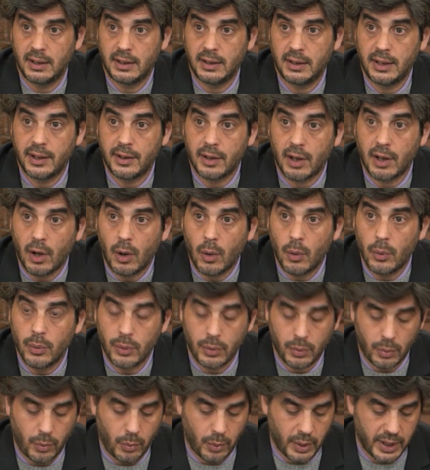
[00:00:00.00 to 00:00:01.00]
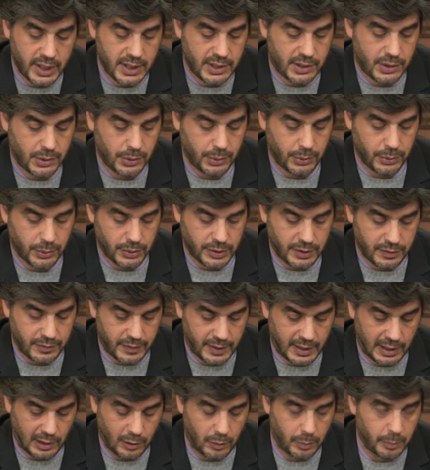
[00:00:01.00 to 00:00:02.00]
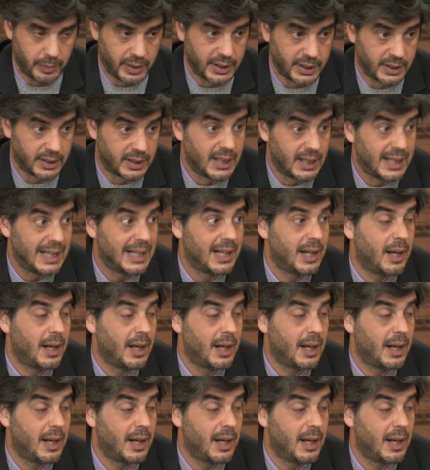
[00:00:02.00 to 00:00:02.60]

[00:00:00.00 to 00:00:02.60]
their own way to development.